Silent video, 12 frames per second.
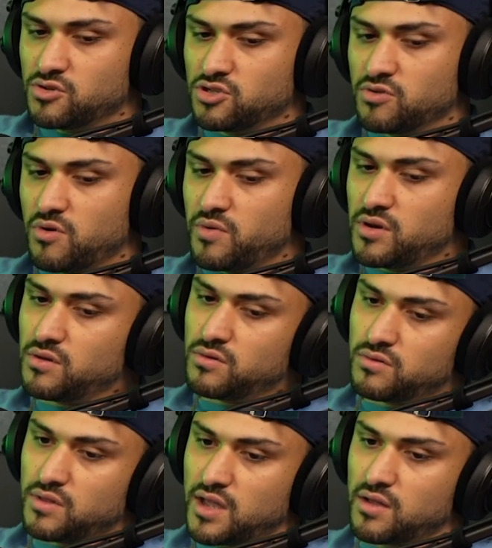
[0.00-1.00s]
usually what we
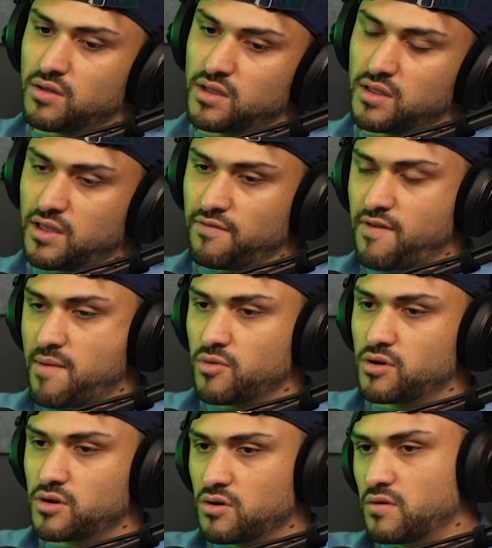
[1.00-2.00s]
do. Like if I'm
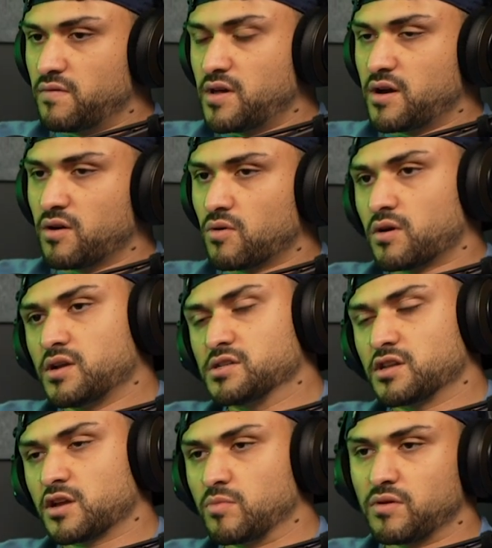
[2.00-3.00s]
gonna go over there or he's
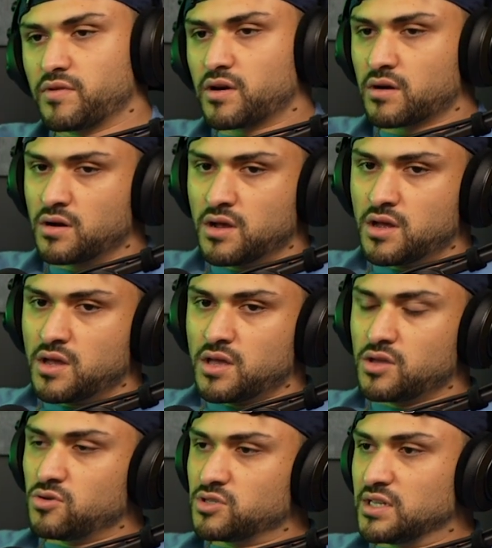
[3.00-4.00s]
gonna come over here,
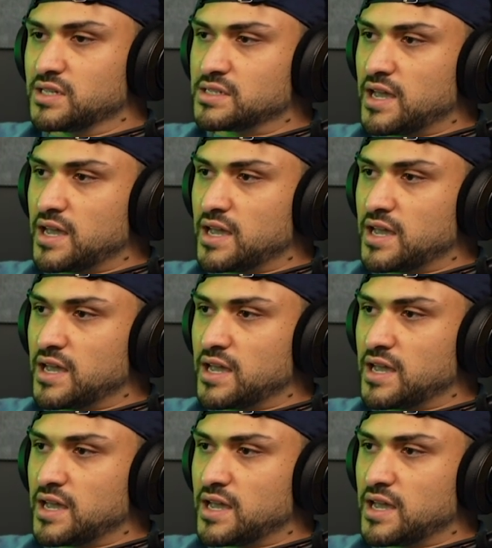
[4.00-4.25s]
usually it's